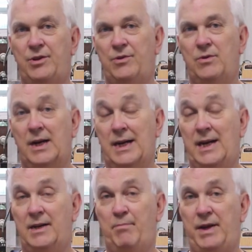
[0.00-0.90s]
to uh,
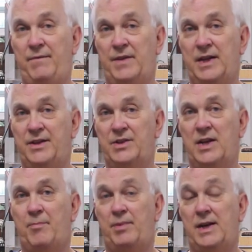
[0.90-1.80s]
kind of beef things
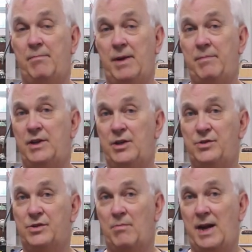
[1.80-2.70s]
up and then maybe
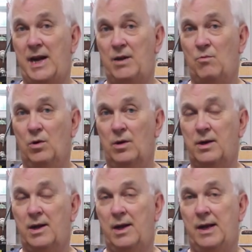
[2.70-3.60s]
do some hand work
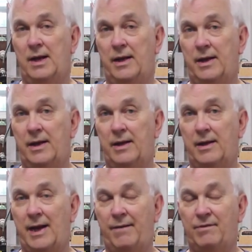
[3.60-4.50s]

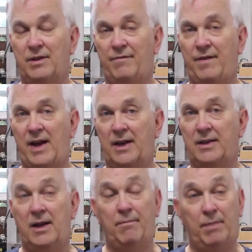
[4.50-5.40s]
uh, after the
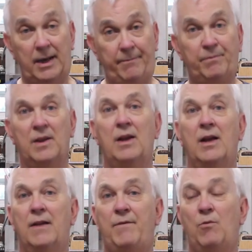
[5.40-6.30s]
fact. But
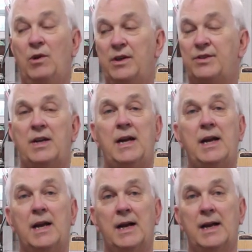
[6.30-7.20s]
if you want to
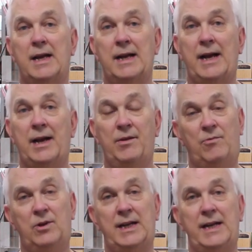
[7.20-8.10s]
see uh, how
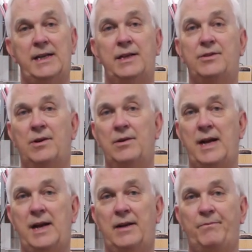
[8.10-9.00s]
the one I did turned
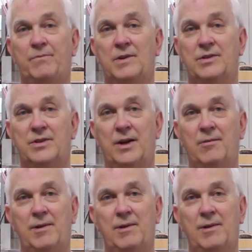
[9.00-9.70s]
out, stick